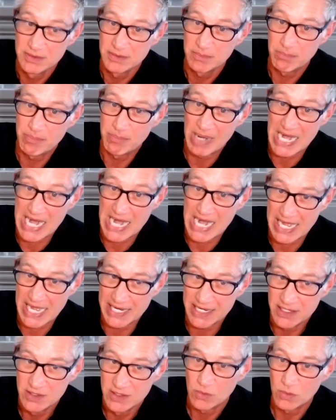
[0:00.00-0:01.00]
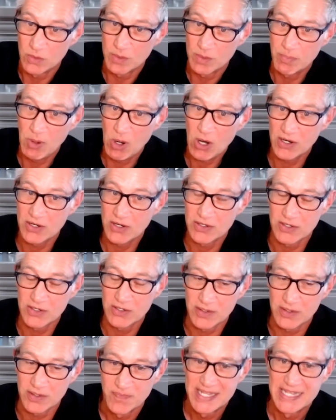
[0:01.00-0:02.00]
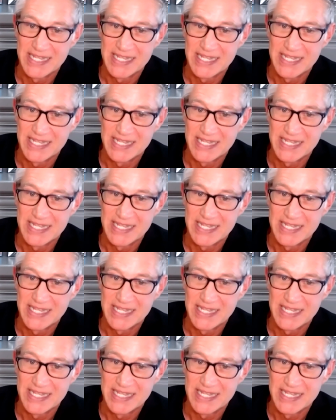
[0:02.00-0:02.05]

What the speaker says: buy, or partner.